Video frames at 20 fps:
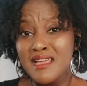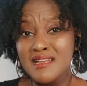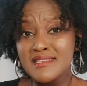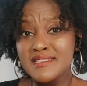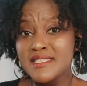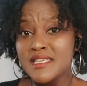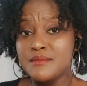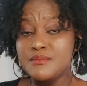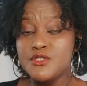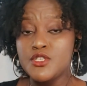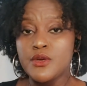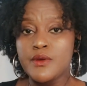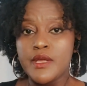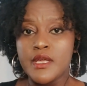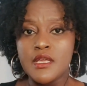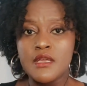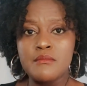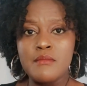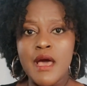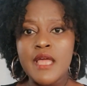I ended up
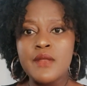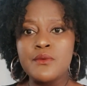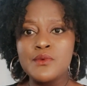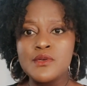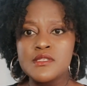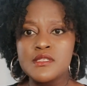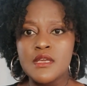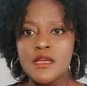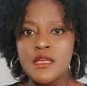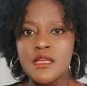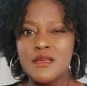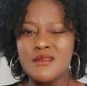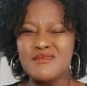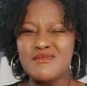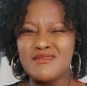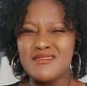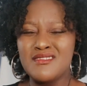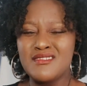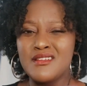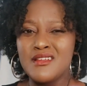doing. And mine was like
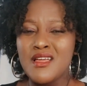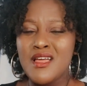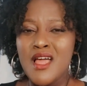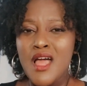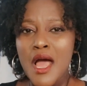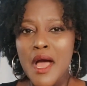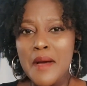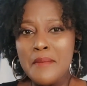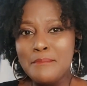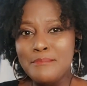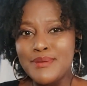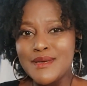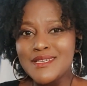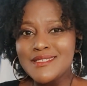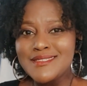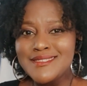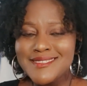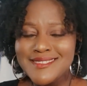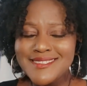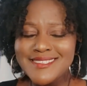a
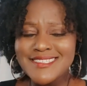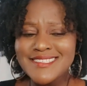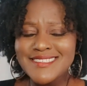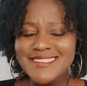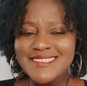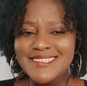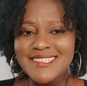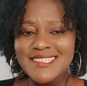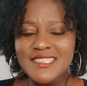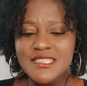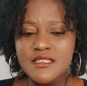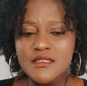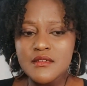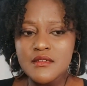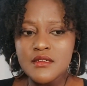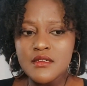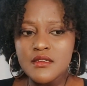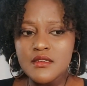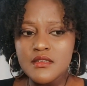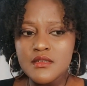bit,
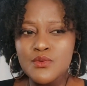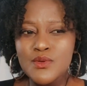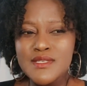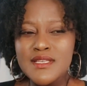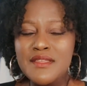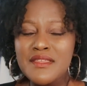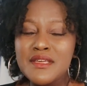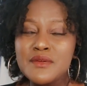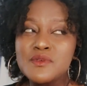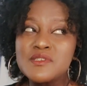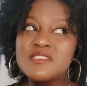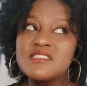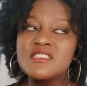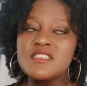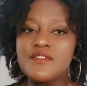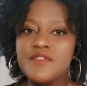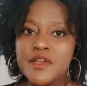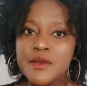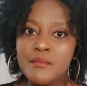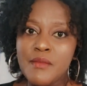it was, I think it was
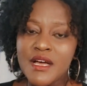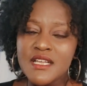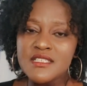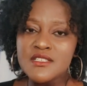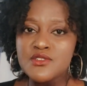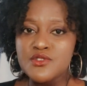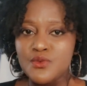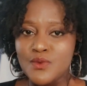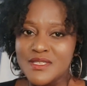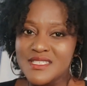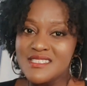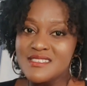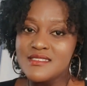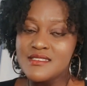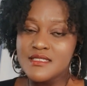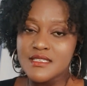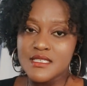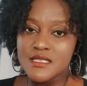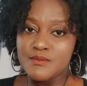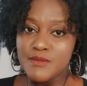7 months, so it wasn't
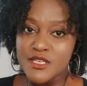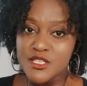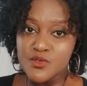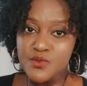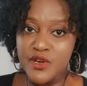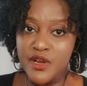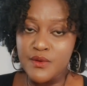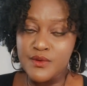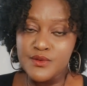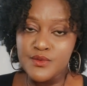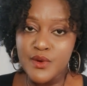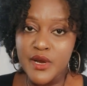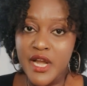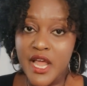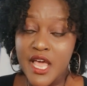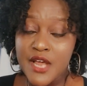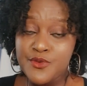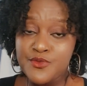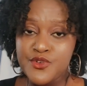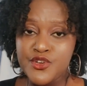6 months
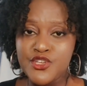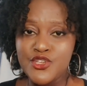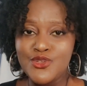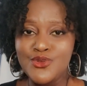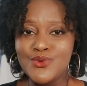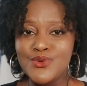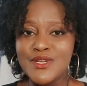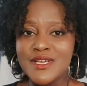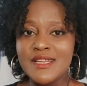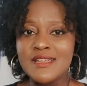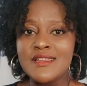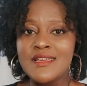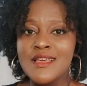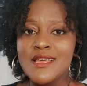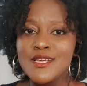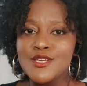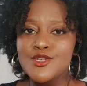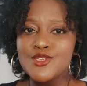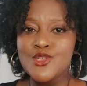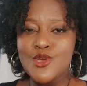when I had renewed it.
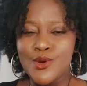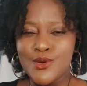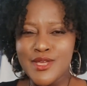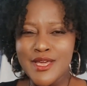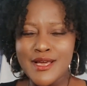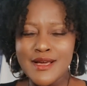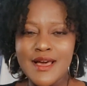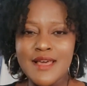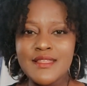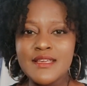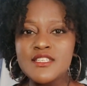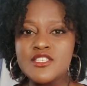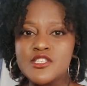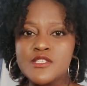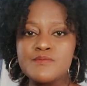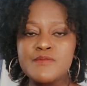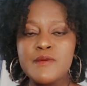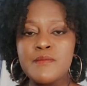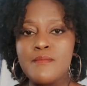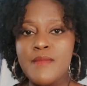So yeah, I think
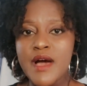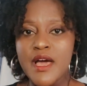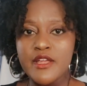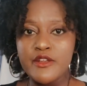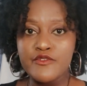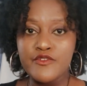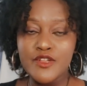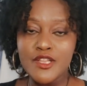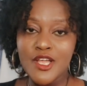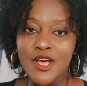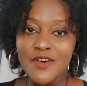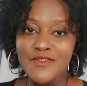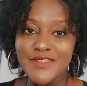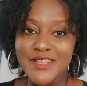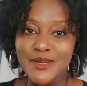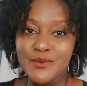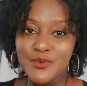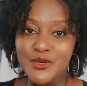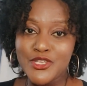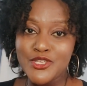just be mindful of
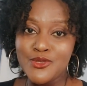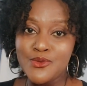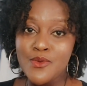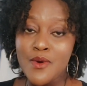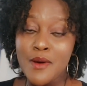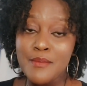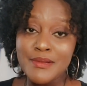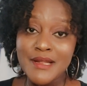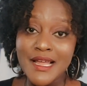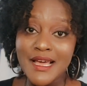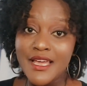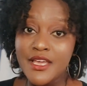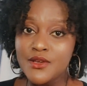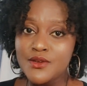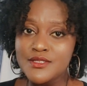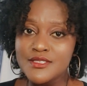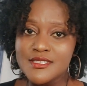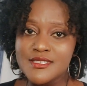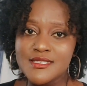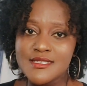that when you are
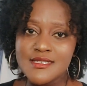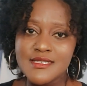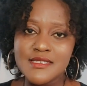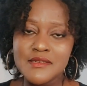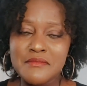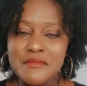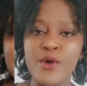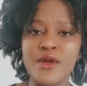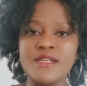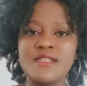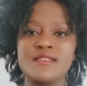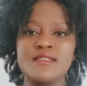applying on the system.